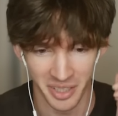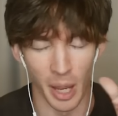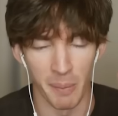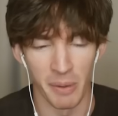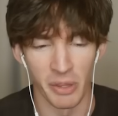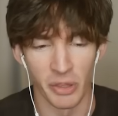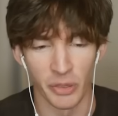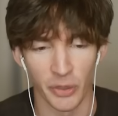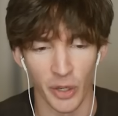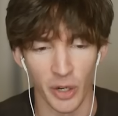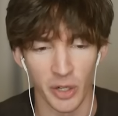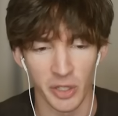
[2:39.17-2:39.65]
I
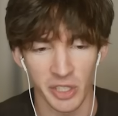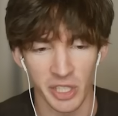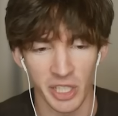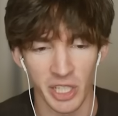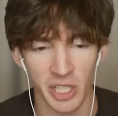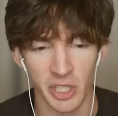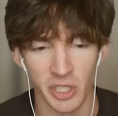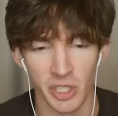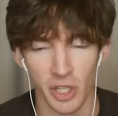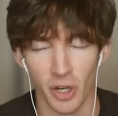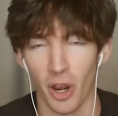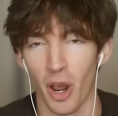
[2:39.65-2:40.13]
mean,
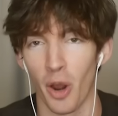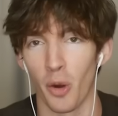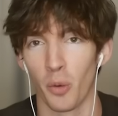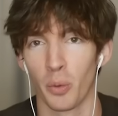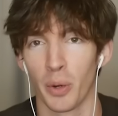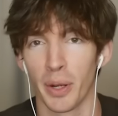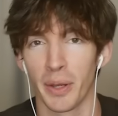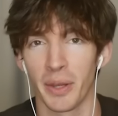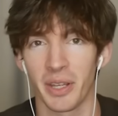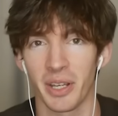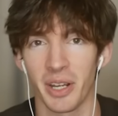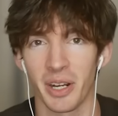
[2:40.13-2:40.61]
13s are a
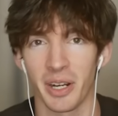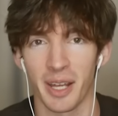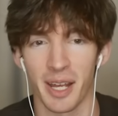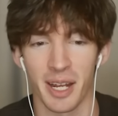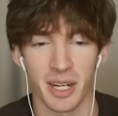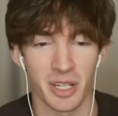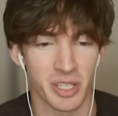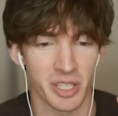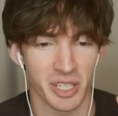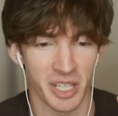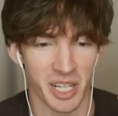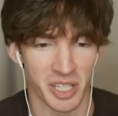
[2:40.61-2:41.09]
really good
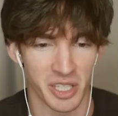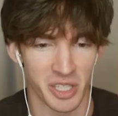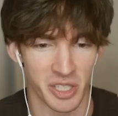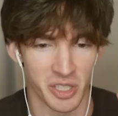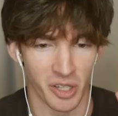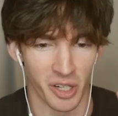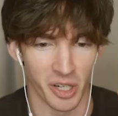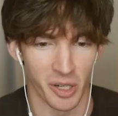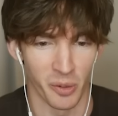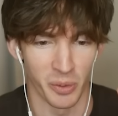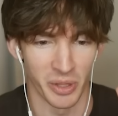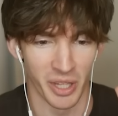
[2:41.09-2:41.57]
age to get
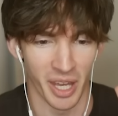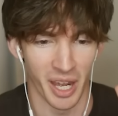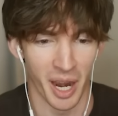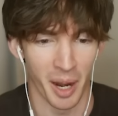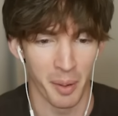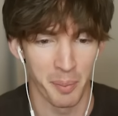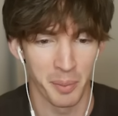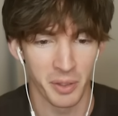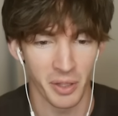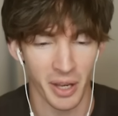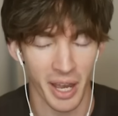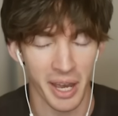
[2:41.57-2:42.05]
started with that.
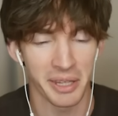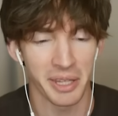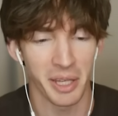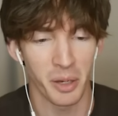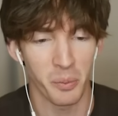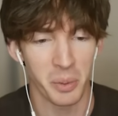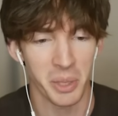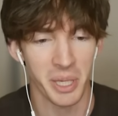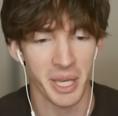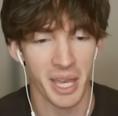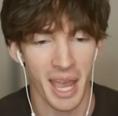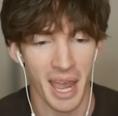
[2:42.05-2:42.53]
I'm glad
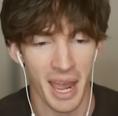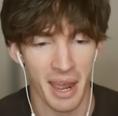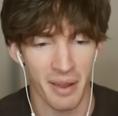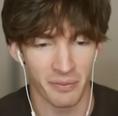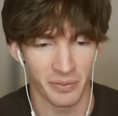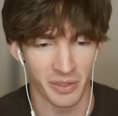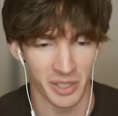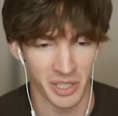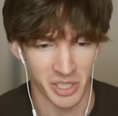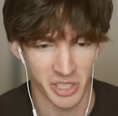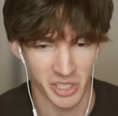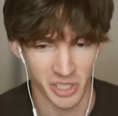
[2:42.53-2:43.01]
that we
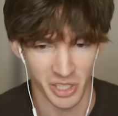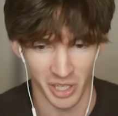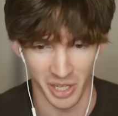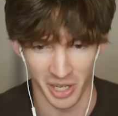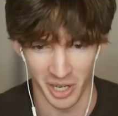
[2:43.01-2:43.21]
have this.